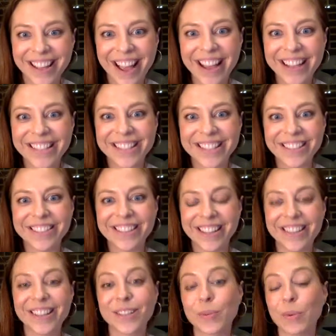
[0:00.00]
I still
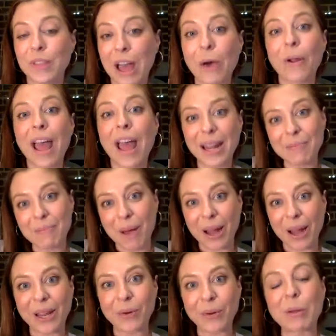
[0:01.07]
did this without any
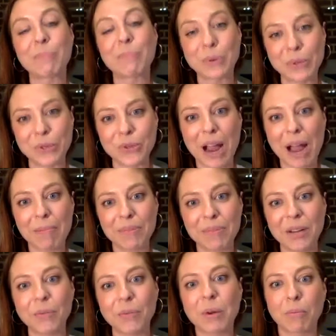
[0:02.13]
money. We bootstrapped
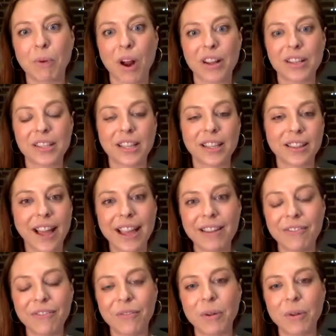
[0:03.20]
it. We brought it to life.